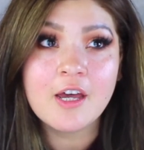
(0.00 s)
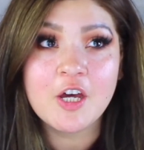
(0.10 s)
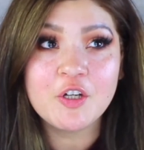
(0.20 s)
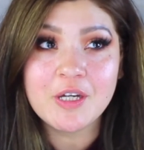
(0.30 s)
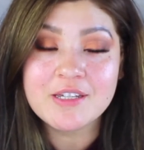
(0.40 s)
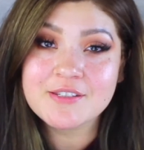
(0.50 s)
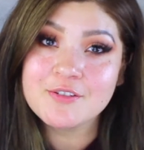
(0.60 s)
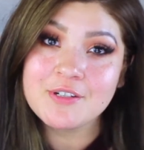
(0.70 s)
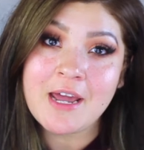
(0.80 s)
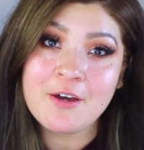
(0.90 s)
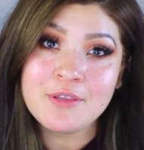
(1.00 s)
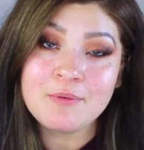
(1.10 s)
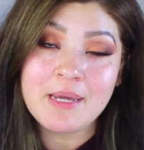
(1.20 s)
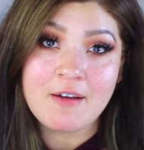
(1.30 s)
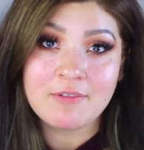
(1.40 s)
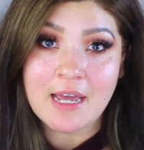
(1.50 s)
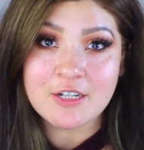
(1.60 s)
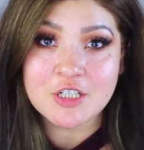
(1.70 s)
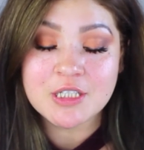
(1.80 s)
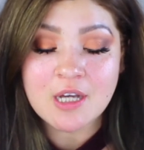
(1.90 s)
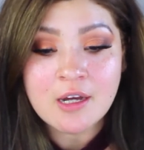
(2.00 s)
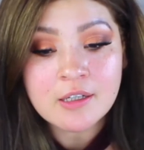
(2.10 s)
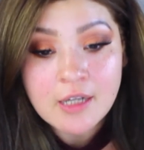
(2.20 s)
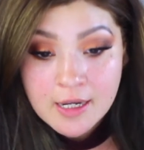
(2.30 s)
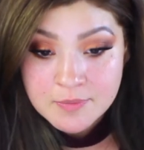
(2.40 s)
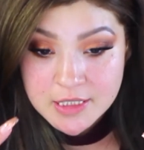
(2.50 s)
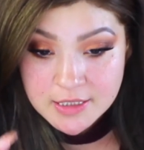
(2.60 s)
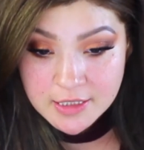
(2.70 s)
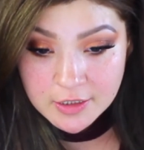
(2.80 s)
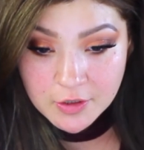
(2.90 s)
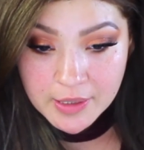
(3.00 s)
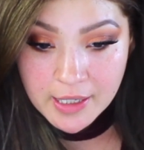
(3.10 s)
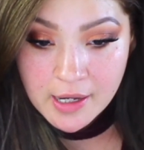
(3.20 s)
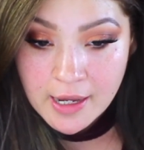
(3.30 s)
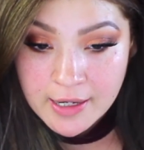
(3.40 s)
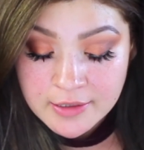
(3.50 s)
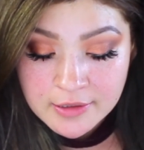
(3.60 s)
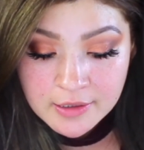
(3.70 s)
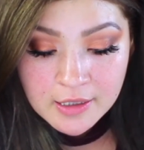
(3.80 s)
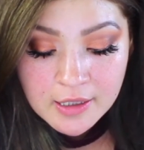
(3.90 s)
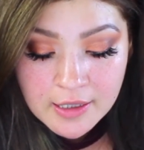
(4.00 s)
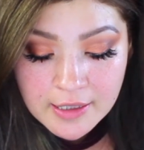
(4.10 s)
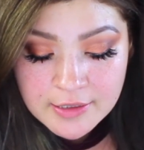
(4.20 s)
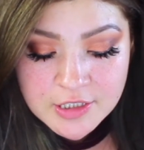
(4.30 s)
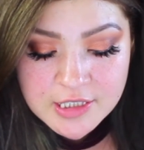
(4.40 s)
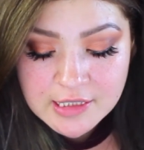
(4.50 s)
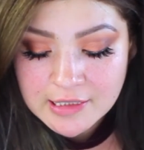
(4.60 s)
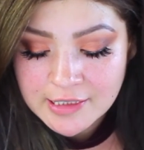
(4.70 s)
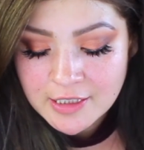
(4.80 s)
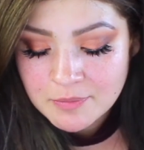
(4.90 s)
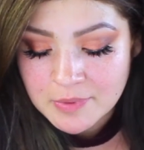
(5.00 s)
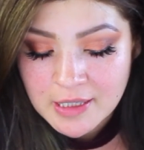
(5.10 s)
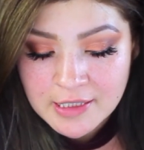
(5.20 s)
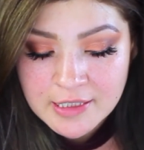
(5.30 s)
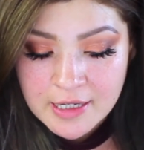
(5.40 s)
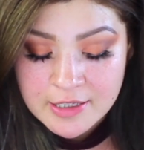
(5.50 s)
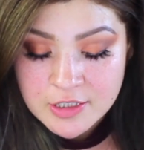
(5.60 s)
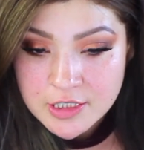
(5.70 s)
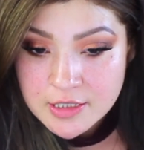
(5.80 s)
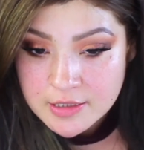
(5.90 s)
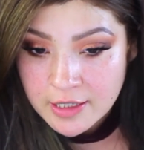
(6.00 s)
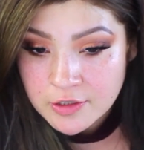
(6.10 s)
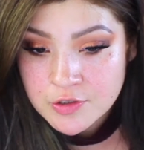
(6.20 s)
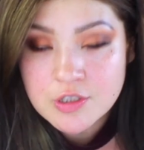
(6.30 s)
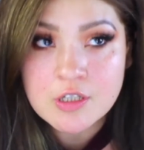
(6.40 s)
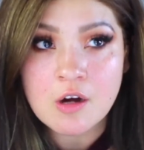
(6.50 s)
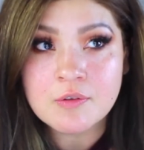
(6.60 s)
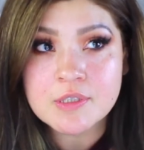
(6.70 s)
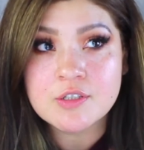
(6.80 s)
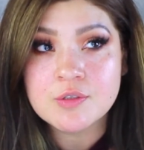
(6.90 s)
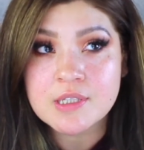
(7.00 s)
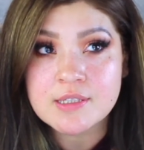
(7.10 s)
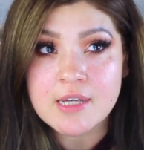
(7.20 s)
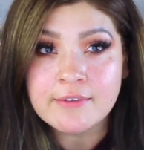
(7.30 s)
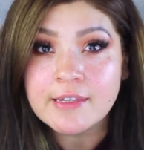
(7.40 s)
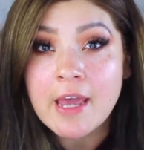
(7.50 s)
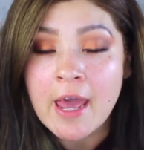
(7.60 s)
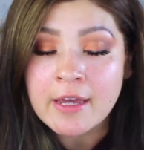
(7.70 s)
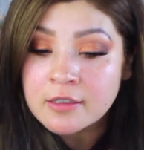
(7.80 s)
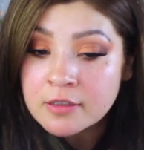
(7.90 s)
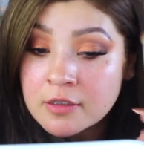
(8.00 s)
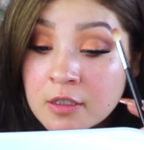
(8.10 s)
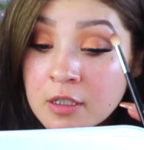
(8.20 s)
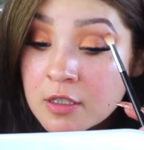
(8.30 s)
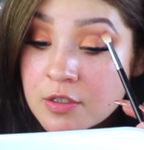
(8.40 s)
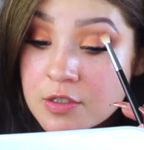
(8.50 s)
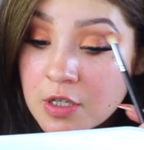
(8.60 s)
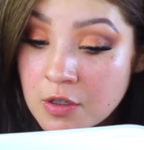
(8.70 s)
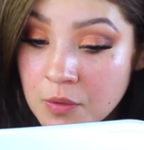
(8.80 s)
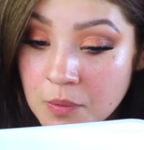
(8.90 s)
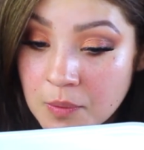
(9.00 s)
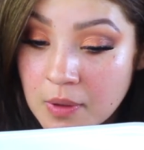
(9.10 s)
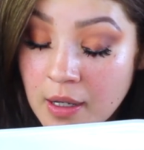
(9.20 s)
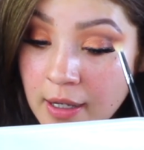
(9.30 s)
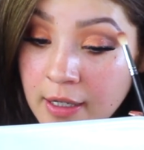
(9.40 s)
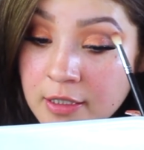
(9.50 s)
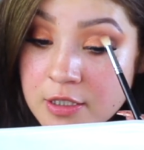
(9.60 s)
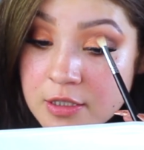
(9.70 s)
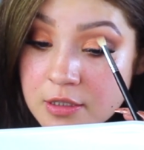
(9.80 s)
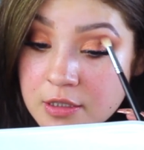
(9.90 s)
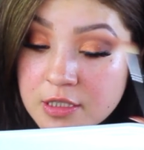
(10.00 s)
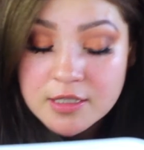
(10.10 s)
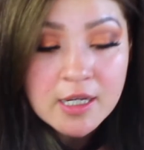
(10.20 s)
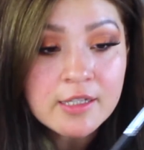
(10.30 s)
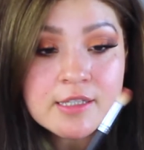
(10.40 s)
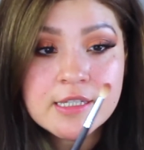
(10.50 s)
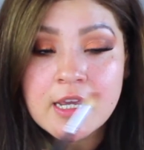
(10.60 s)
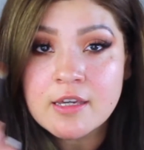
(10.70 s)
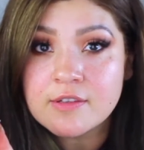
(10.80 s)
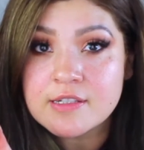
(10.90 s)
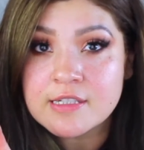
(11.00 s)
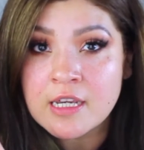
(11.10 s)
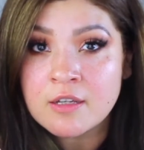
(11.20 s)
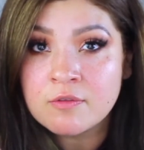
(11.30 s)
Okay, so now that we have lashes on, I'm just gonna go ahead and just clean up any edges. I usually always do this at the end. So I just kind of take the same